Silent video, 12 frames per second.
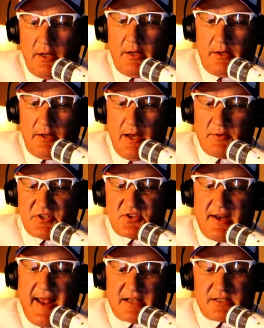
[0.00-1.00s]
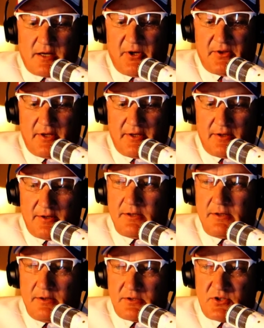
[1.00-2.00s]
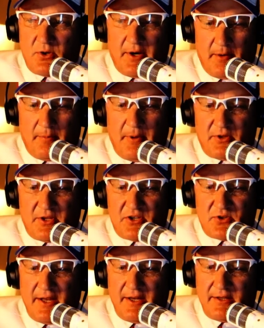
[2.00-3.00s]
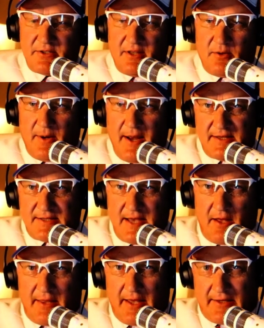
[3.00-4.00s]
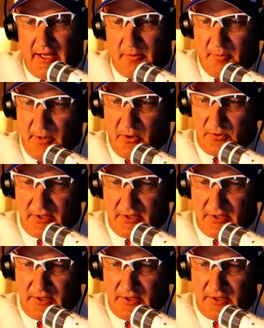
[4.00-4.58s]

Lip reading: yeah, I was just going to ask about the trade to the Reds, how that came about,